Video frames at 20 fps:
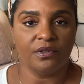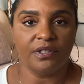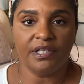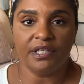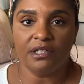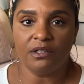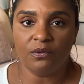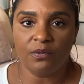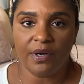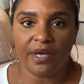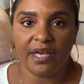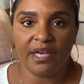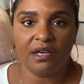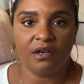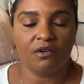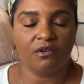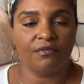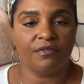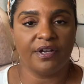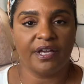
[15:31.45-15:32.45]
getaway
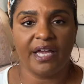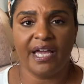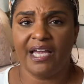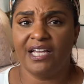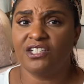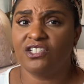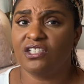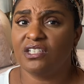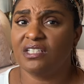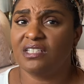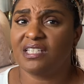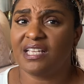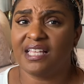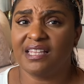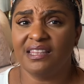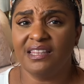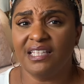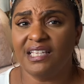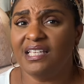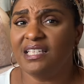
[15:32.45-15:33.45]
or vacations
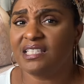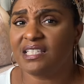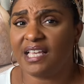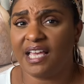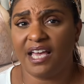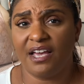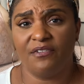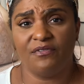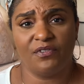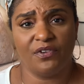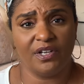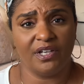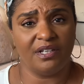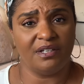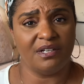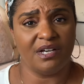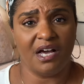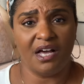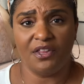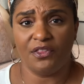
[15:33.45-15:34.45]
at least
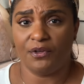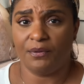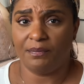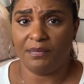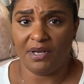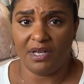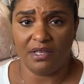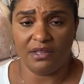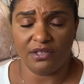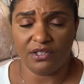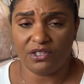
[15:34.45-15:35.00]
every other month.